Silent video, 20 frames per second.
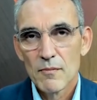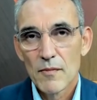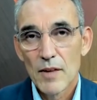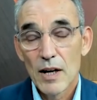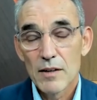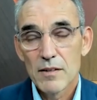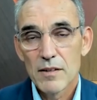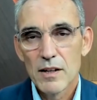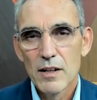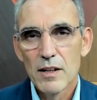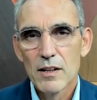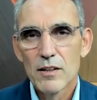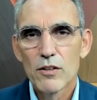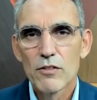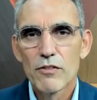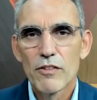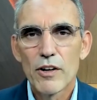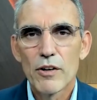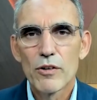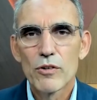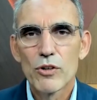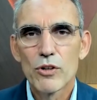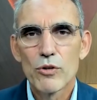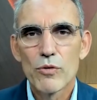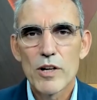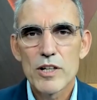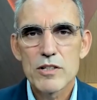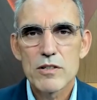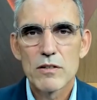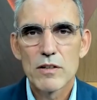I think it's a very good
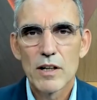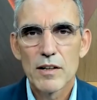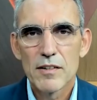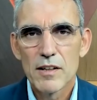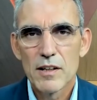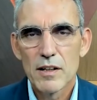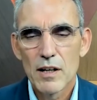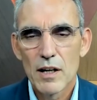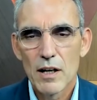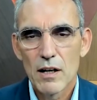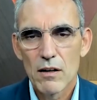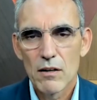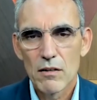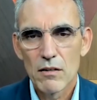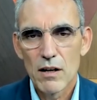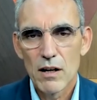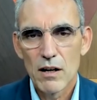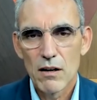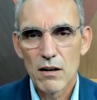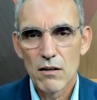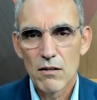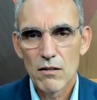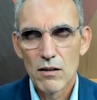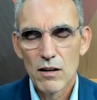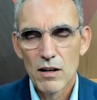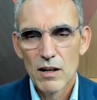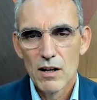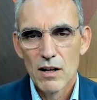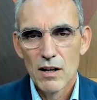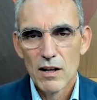question. I think our
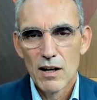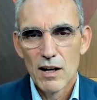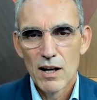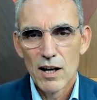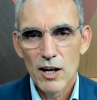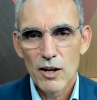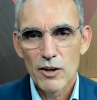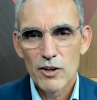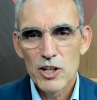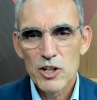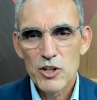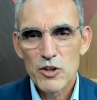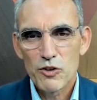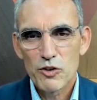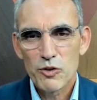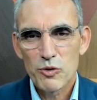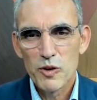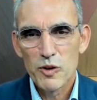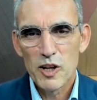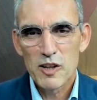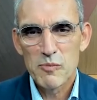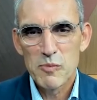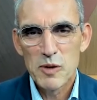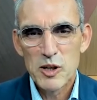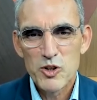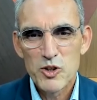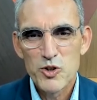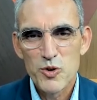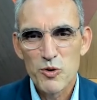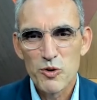industry has
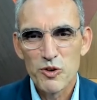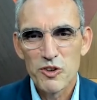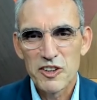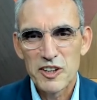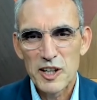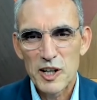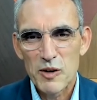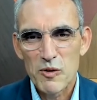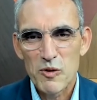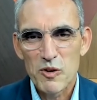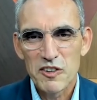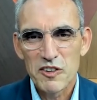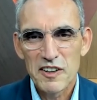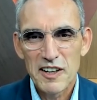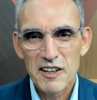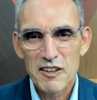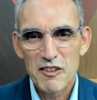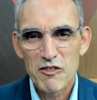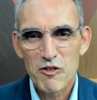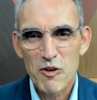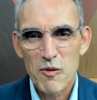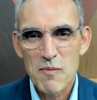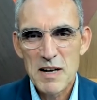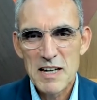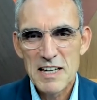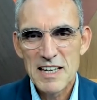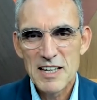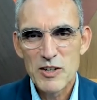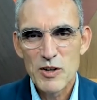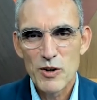been juicy, I would say, for
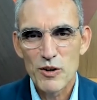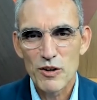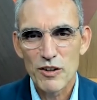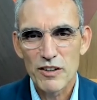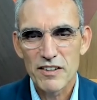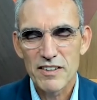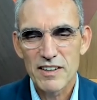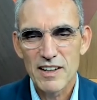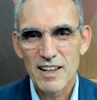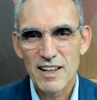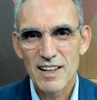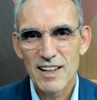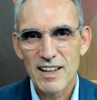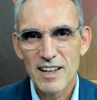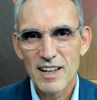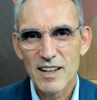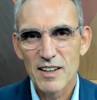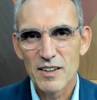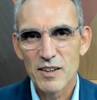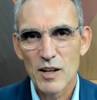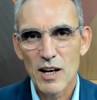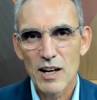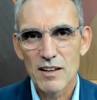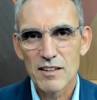many years. And yep.